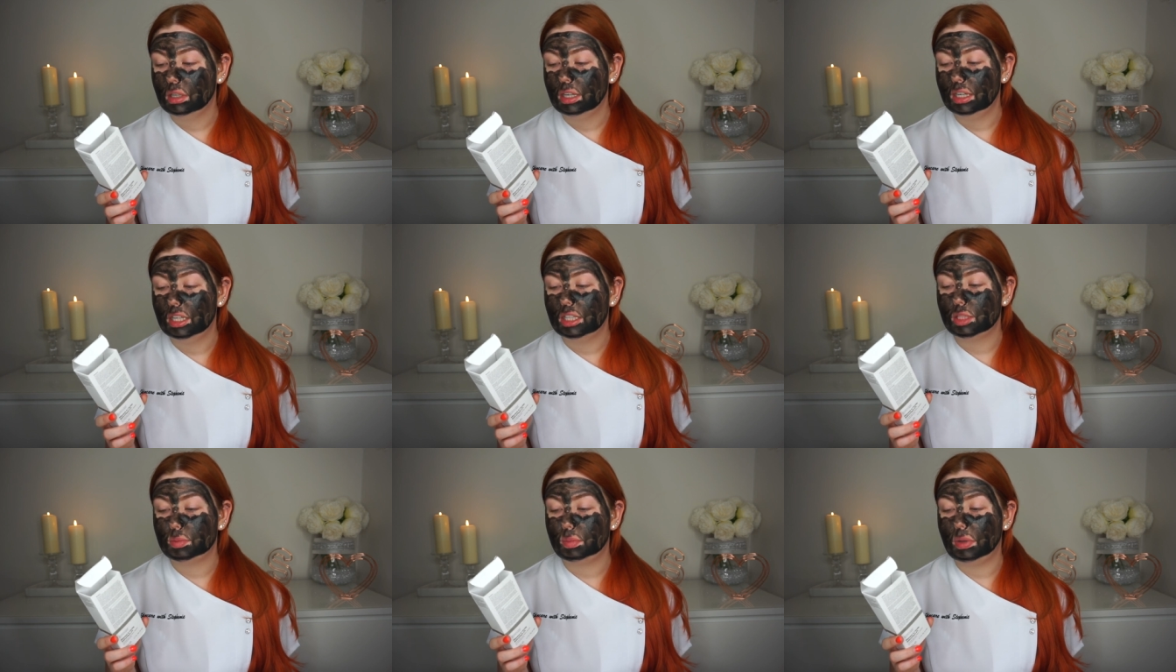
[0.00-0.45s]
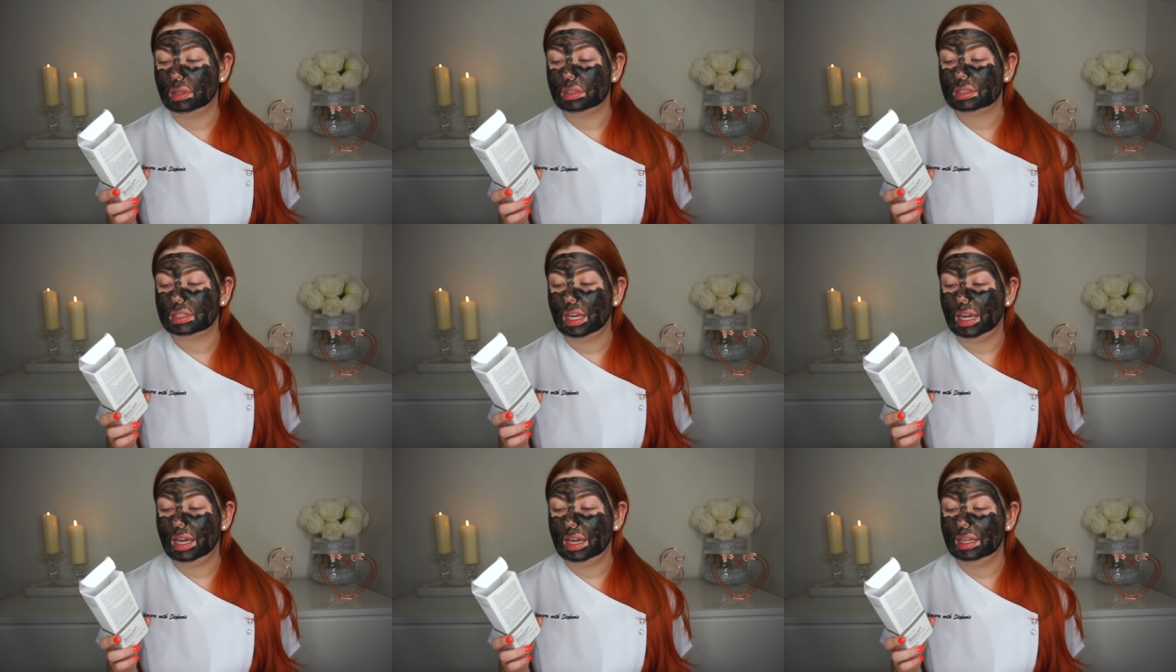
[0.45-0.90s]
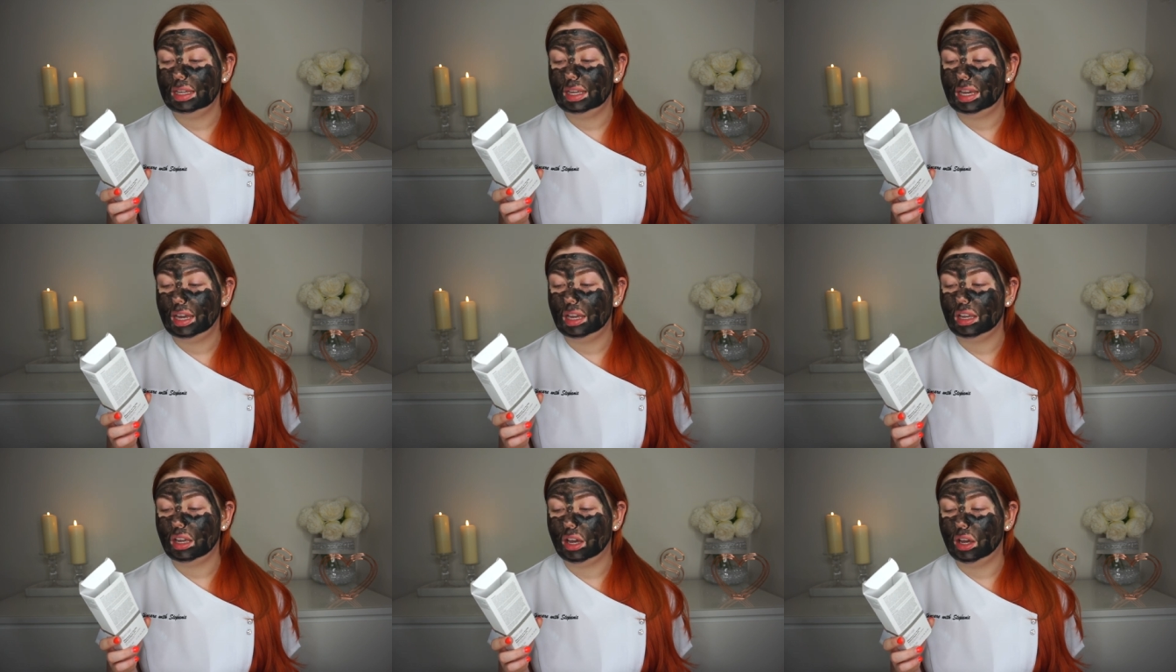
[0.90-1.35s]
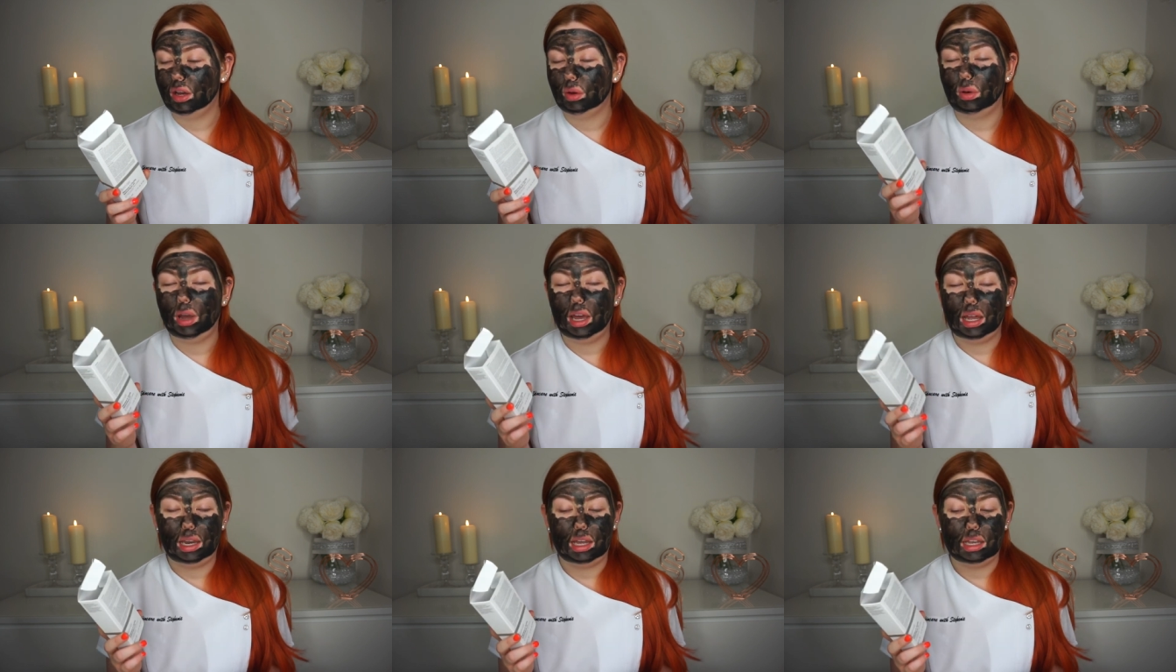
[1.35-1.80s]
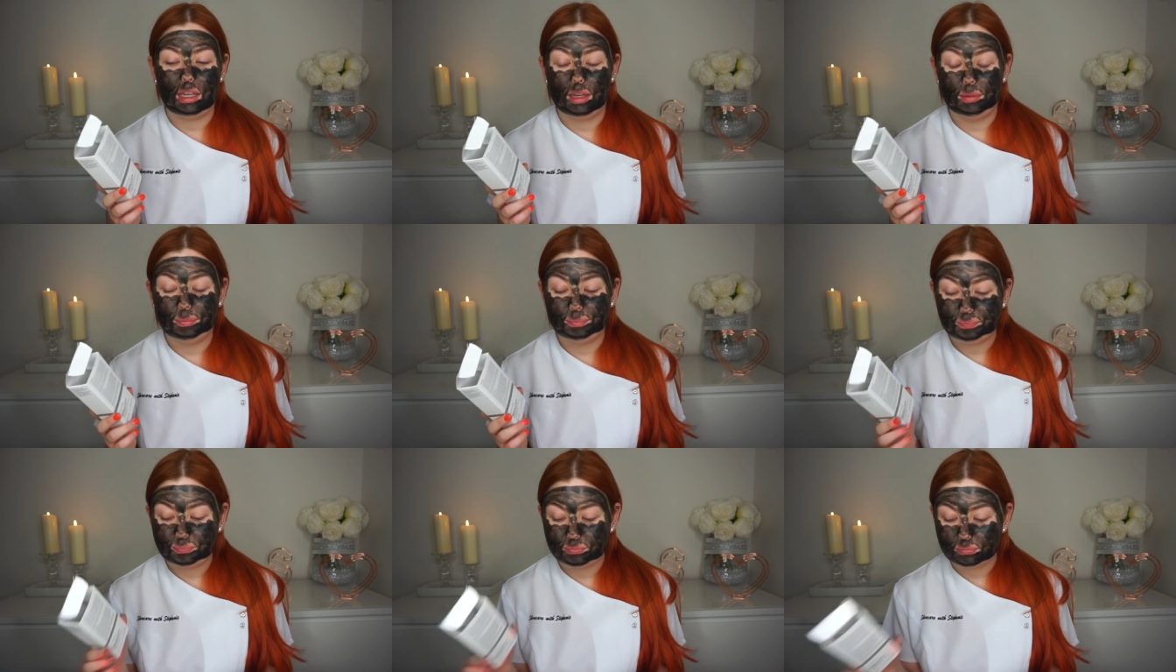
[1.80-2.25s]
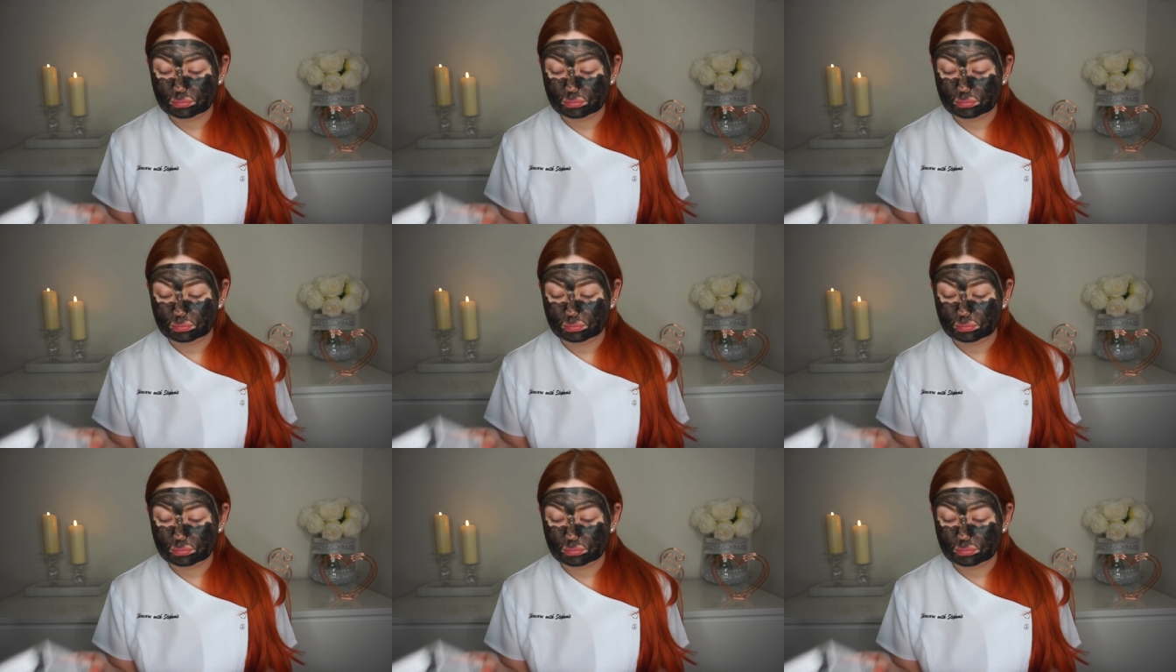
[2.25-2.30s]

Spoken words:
It's spelled Kaollim.